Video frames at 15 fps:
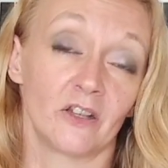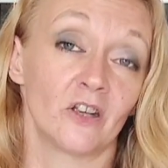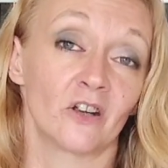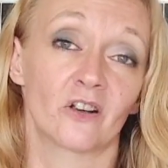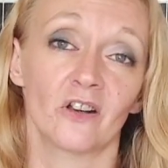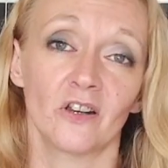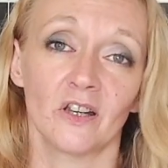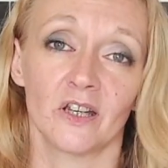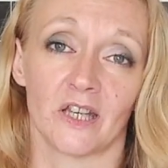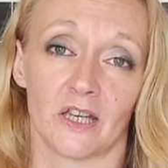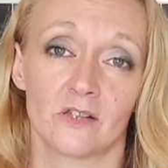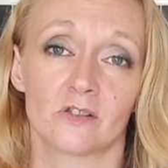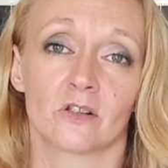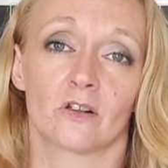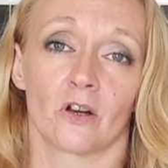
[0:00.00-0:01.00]
you're going to
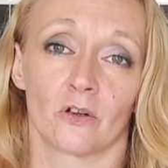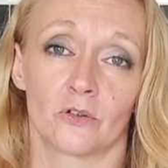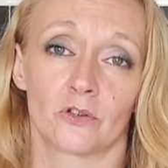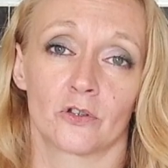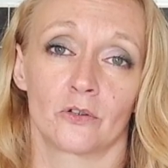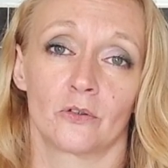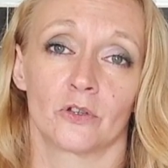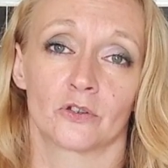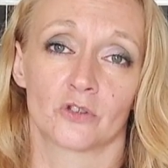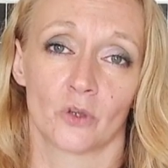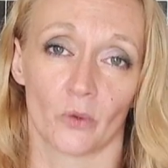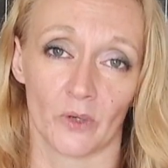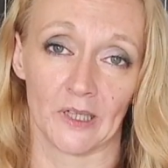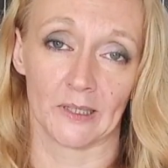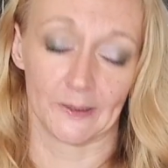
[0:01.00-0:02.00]
need to go to the
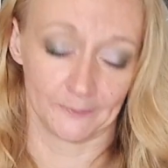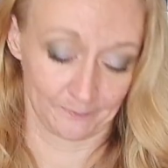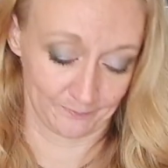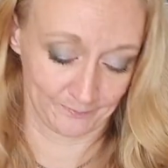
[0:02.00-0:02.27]
toilet.